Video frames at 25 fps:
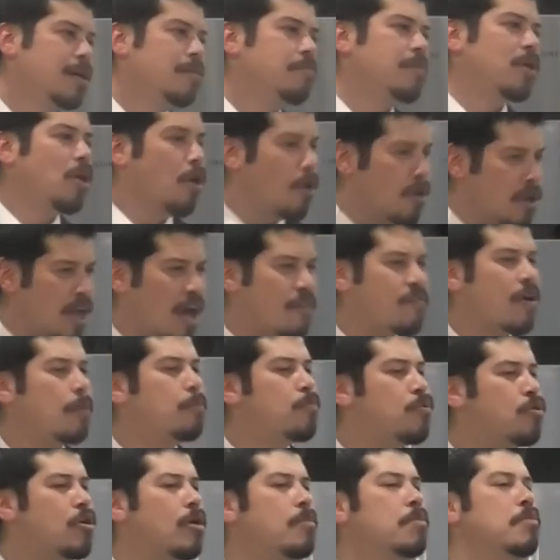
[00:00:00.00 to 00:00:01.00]
but you have a
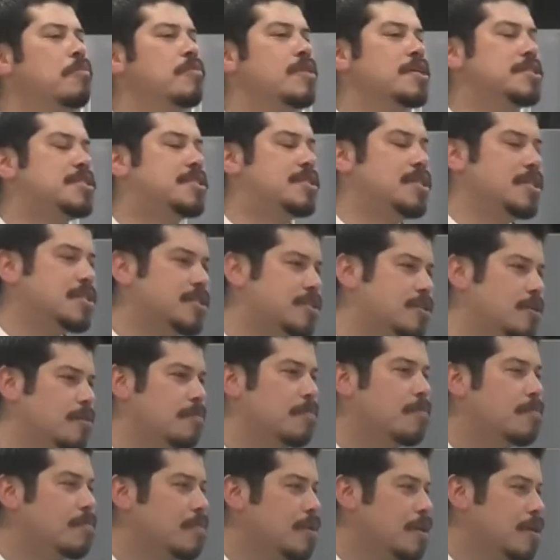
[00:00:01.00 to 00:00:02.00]
problem with the
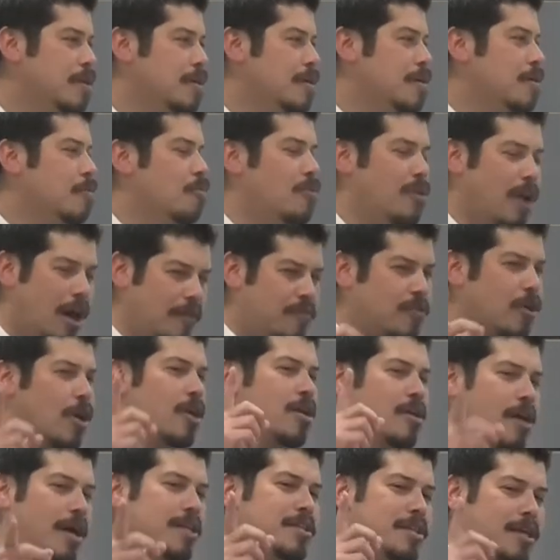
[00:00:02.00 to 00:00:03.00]
system, well, I've
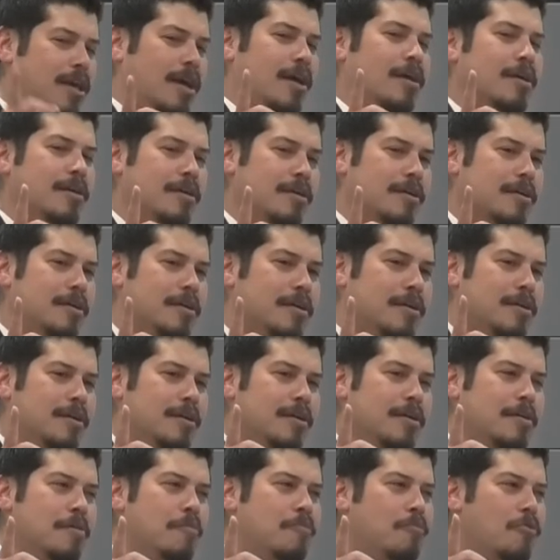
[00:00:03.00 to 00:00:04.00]
got an idea.
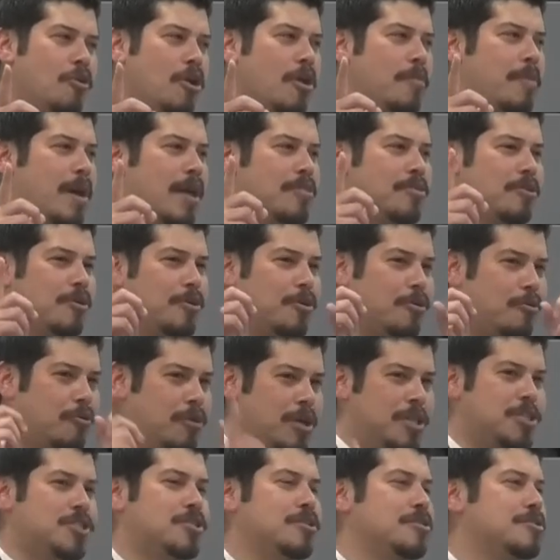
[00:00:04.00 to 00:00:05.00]
What about the
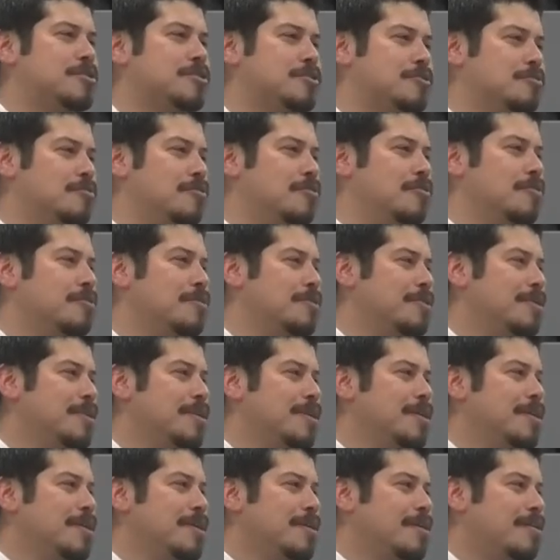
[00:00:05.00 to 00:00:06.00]
Christian school?
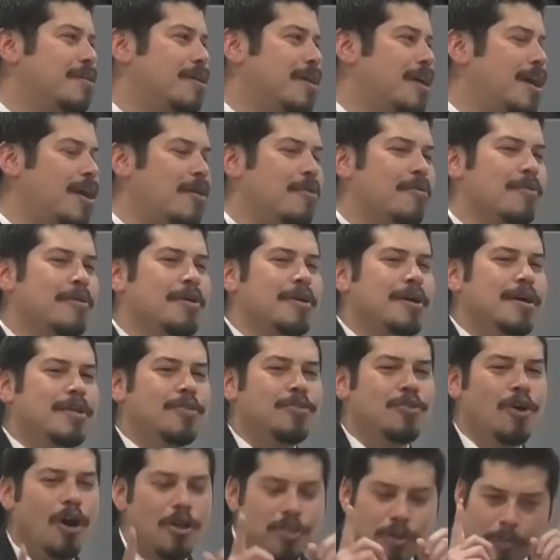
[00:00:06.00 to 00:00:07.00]
Right?
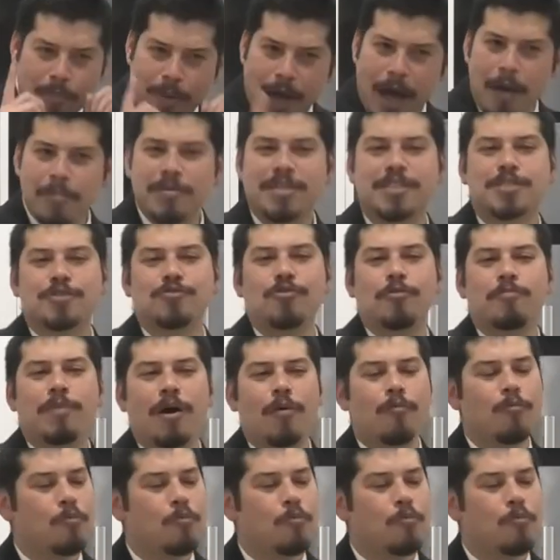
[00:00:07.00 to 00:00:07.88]
Not the public school, but